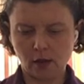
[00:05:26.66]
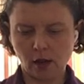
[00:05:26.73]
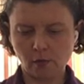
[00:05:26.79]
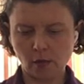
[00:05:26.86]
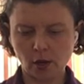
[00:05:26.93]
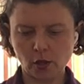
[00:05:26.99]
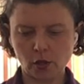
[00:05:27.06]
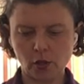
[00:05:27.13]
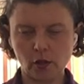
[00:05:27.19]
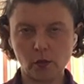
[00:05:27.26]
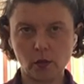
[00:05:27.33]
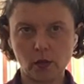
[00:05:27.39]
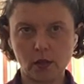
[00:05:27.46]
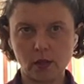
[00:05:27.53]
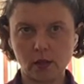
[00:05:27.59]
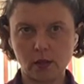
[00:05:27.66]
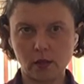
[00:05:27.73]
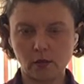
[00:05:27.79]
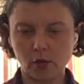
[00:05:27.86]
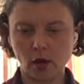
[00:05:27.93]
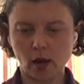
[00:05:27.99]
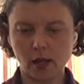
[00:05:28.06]
I'm not sure what this
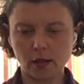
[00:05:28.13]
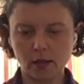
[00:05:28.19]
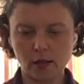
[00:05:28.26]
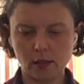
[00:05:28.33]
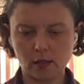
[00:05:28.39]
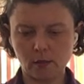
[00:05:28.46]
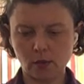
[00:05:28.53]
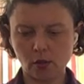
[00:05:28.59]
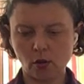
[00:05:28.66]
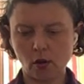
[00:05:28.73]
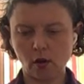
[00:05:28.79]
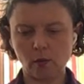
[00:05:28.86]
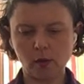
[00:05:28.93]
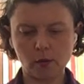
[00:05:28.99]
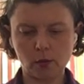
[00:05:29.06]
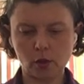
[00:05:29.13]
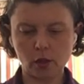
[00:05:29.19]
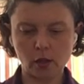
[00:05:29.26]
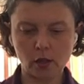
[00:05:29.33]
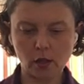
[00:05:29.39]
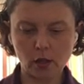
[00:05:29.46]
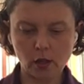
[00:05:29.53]
drying system is called, but I'm
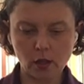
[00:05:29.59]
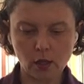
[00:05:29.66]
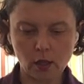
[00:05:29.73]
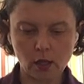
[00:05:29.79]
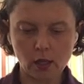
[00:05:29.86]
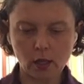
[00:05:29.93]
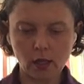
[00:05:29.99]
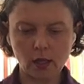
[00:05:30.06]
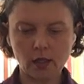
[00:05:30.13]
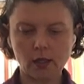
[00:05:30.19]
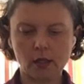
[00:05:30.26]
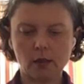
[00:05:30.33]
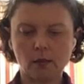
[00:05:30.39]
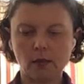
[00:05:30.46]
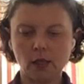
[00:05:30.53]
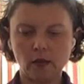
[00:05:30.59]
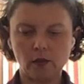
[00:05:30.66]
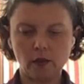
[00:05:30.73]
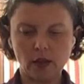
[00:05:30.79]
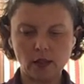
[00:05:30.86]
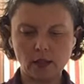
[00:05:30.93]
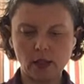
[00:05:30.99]
sure it's something
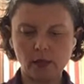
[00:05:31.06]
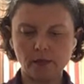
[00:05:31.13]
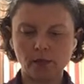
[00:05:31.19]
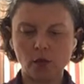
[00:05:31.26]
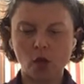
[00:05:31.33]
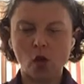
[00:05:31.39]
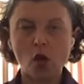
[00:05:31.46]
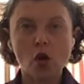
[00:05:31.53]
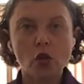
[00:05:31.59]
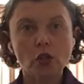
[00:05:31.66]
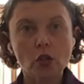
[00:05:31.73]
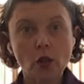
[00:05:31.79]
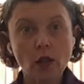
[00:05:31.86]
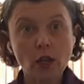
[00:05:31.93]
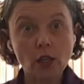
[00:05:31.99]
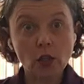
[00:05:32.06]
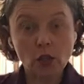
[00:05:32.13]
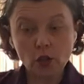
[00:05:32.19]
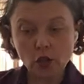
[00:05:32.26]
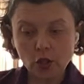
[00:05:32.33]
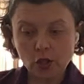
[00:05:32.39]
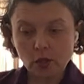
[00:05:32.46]
fancy. So then
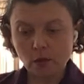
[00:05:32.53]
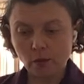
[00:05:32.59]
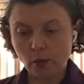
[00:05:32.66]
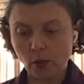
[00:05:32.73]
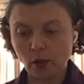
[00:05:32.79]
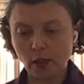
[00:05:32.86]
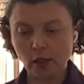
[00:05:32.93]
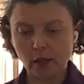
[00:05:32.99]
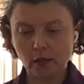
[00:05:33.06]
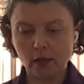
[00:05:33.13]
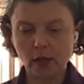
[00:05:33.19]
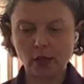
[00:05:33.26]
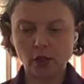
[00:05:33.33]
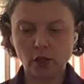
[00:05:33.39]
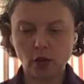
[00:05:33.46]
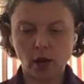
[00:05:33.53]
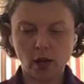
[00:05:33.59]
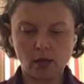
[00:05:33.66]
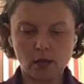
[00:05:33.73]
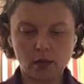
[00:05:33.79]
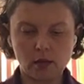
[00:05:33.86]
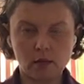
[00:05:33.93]
you just pull it and it
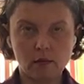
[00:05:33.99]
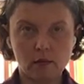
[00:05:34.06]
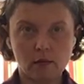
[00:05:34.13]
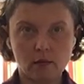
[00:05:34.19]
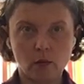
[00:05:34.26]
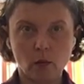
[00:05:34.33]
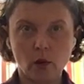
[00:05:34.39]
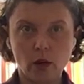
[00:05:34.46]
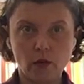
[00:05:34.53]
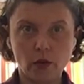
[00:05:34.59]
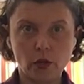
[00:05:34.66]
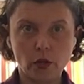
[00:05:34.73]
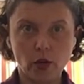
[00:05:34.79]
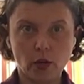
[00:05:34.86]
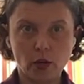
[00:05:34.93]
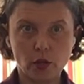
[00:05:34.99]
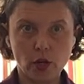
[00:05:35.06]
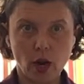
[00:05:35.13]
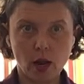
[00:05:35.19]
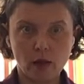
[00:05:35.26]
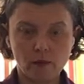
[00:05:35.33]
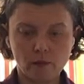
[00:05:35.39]
dries whatever you're trying to
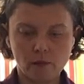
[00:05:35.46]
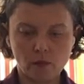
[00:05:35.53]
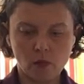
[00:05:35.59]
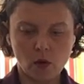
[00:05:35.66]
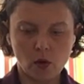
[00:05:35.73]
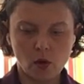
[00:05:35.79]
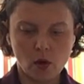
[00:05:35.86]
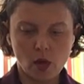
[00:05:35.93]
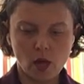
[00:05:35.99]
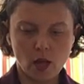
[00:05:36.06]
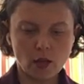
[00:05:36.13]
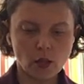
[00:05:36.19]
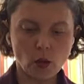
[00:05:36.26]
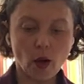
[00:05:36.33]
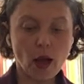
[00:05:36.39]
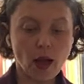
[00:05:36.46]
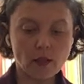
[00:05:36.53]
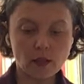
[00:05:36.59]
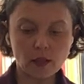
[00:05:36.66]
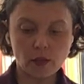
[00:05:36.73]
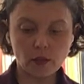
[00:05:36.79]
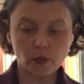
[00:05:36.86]
dry. And so I had
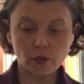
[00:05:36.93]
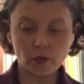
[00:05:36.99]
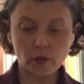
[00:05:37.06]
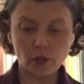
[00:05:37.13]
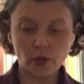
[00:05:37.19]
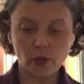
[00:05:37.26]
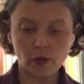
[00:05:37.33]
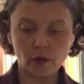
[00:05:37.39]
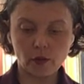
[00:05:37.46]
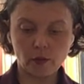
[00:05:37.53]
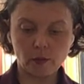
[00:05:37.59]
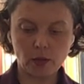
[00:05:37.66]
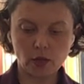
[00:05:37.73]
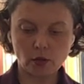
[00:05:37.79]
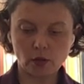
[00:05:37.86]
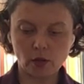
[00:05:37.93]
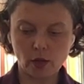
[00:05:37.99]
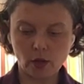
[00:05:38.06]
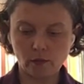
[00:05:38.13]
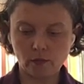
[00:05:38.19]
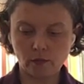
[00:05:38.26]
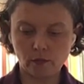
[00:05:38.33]
this in the refrigerator from
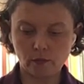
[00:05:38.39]
yesterday.